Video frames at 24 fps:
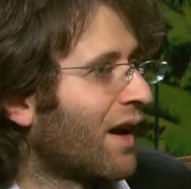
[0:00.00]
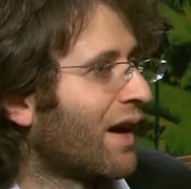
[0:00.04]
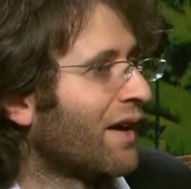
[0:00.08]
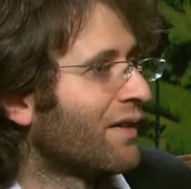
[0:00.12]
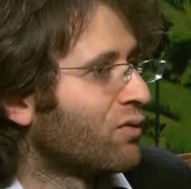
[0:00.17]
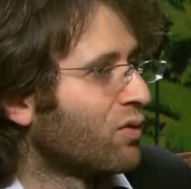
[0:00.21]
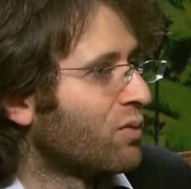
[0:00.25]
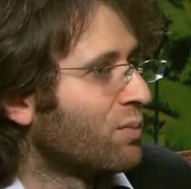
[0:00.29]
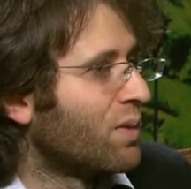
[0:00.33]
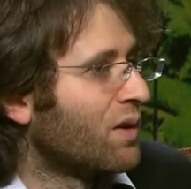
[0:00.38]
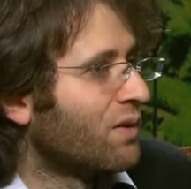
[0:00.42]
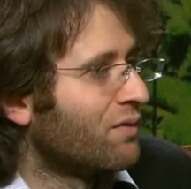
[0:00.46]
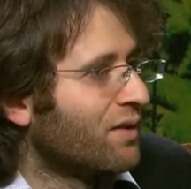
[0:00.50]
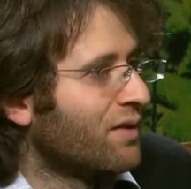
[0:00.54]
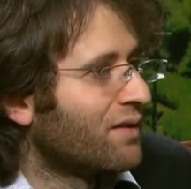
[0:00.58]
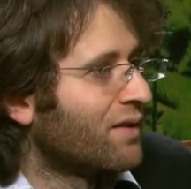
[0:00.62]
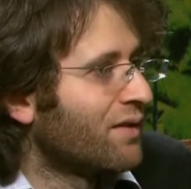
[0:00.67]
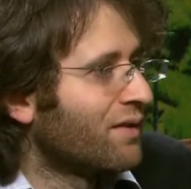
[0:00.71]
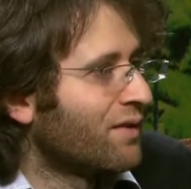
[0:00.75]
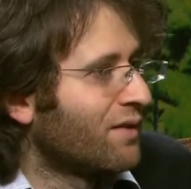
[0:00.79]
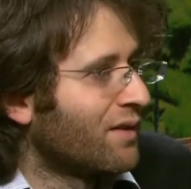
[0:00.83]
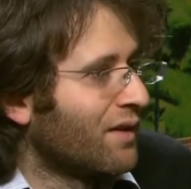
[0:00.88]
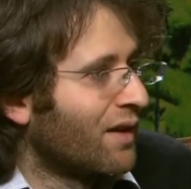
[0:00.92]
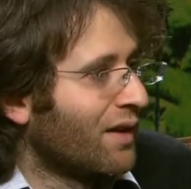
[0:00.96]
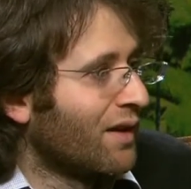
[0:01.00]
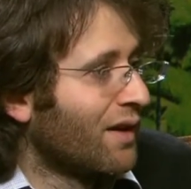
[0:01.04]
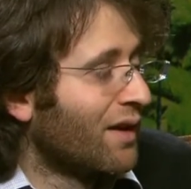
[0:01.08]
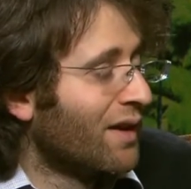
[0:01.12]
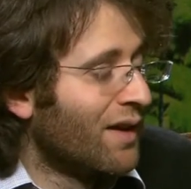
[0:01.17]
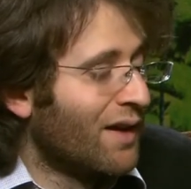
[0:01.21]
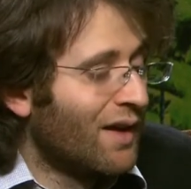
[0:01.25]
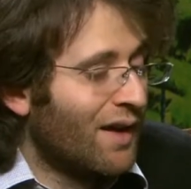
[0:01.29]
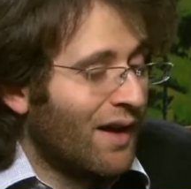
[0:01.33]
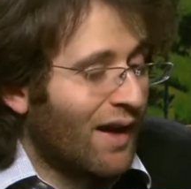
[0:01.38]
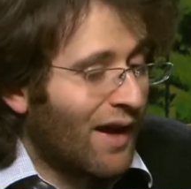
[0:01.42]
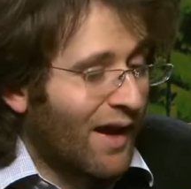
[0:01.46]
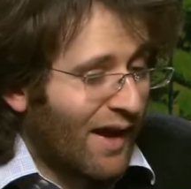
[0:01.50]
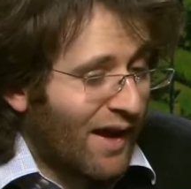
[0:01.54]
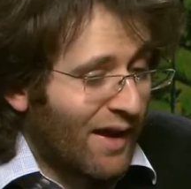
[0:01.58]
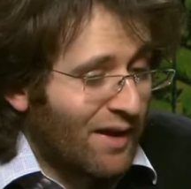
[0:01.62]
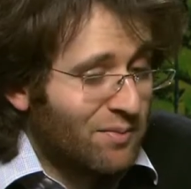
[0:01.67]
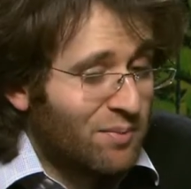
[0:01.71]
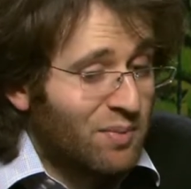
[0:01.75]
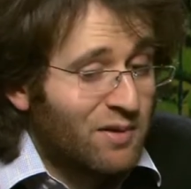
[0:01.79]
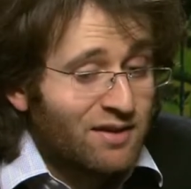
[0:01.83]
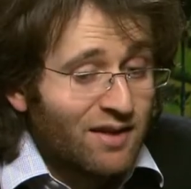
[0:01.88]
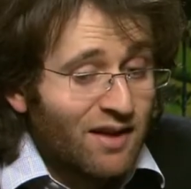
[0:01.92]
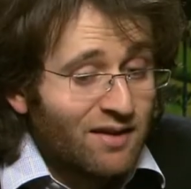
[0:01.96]
guys would be resisting
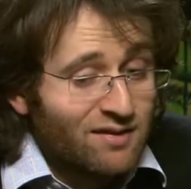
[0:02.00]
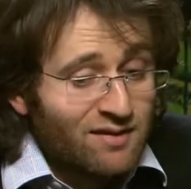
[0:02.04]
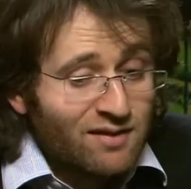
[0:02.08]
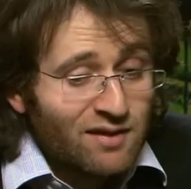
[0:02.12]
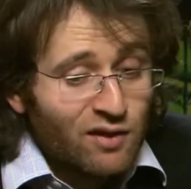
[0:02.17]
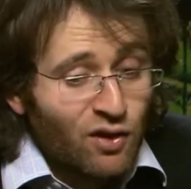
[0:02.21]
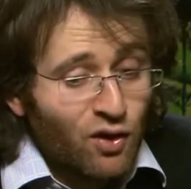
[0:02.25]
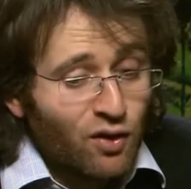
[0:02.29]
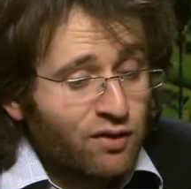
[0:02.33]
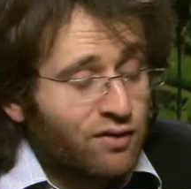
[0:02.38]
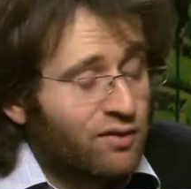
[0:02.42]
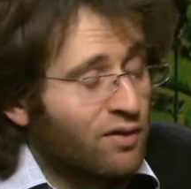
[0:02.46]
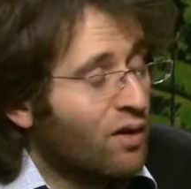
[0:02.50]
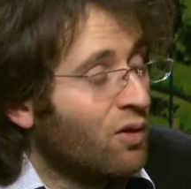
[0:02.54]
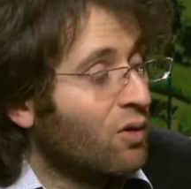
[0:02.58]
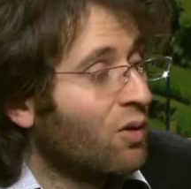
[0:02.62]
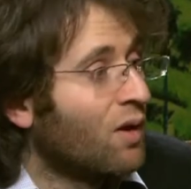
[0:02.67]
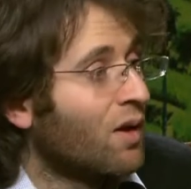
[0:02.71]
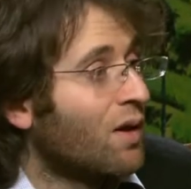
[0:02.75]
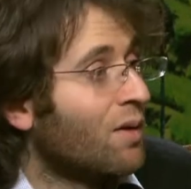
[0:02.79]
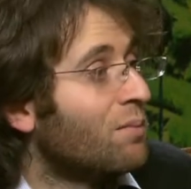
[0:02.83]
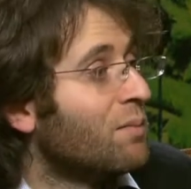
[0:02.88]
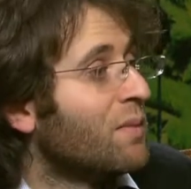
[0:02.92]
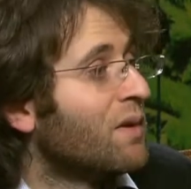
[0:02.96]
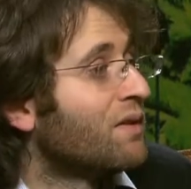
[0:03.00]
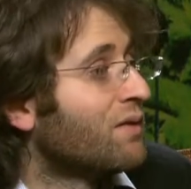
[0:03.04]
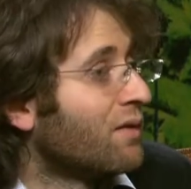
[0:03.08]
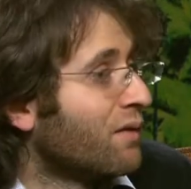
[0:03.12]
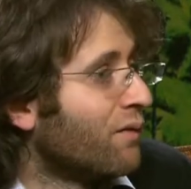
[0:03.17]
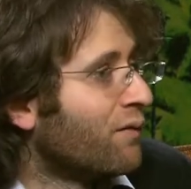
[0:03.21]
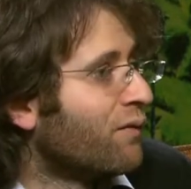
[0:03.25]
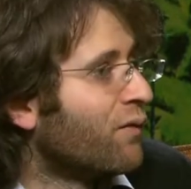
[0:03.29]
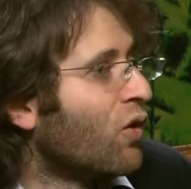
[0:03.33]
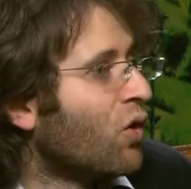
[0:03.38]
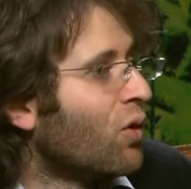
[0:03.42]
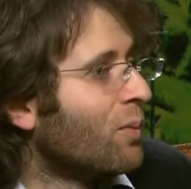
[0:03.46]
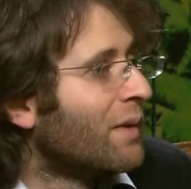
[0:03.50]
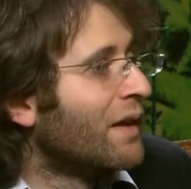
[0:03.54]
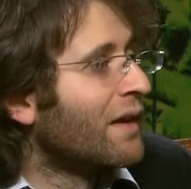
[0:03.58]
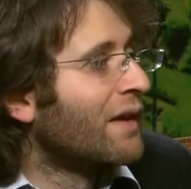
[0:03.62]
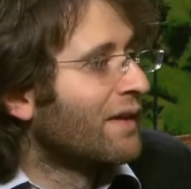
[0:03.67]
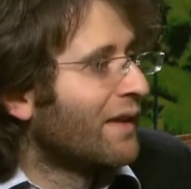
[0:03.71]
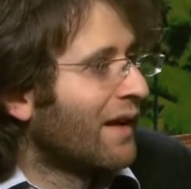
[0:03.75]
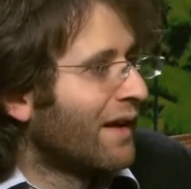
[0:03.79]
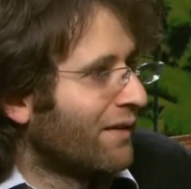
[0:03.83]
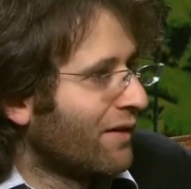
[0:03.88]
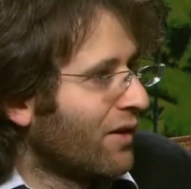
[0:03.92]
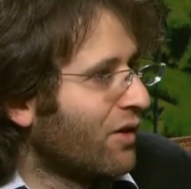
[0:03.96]
and potentially also
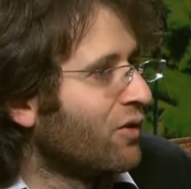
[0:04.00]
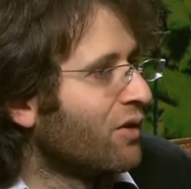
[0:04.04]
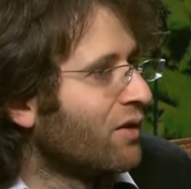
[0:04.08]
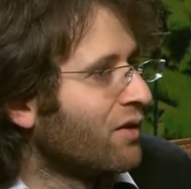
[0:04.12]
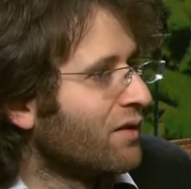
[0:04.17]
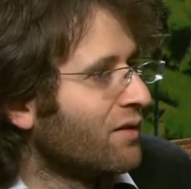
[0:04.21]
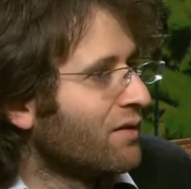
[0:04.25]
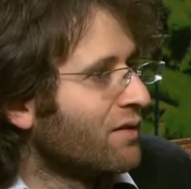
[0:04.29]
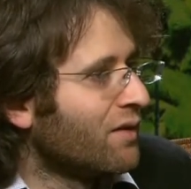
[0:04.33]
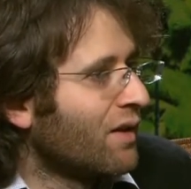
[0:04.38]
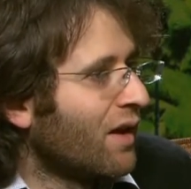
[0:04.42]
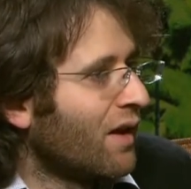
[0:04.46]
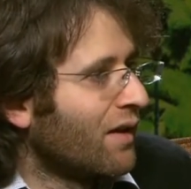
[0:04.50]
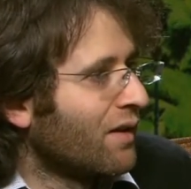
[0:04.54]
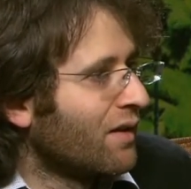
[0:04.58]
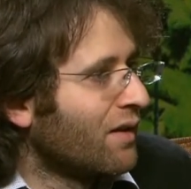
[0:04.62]
misinforming their owners,